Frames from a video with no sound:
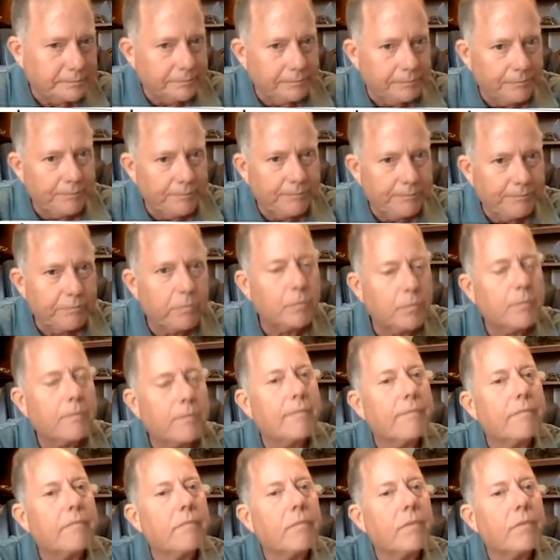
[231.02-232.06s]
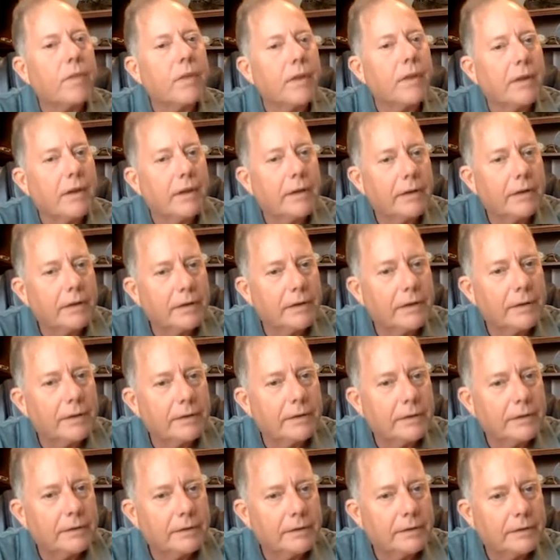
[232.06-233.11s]

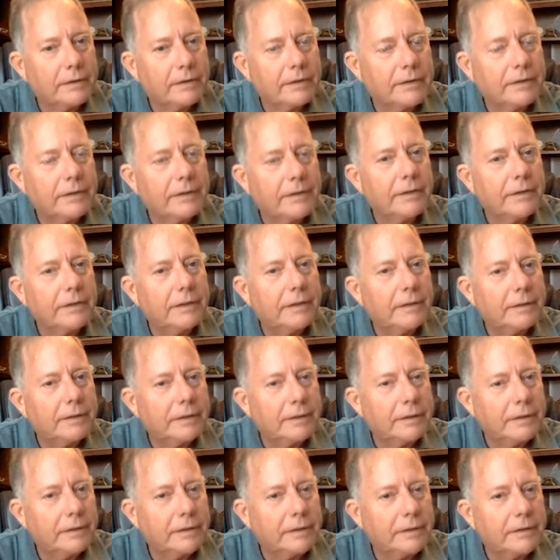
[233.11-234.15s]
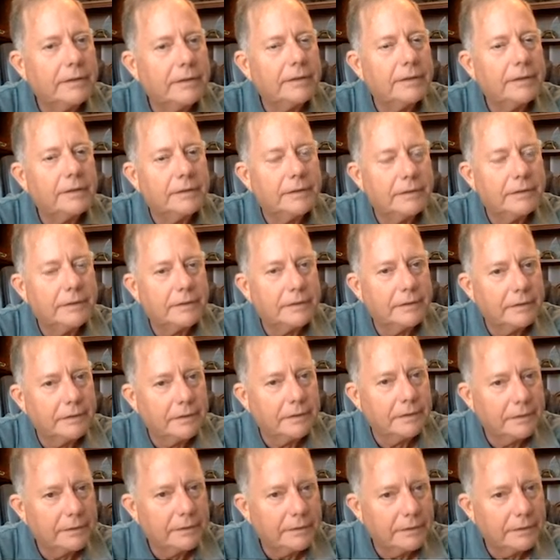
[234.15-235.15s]
No words are spoken by the person on screen.